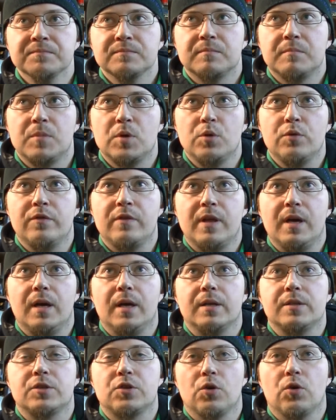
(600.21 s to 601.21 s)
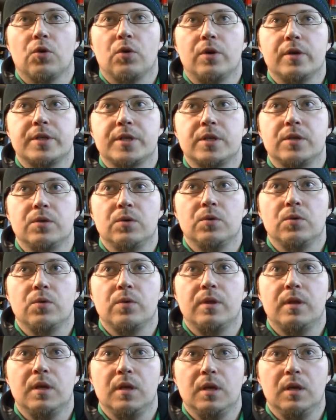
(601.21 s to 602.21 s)
moved that door to
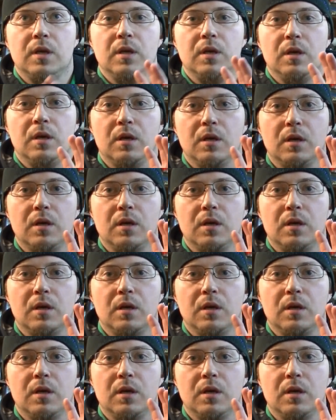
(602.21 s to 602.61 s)
the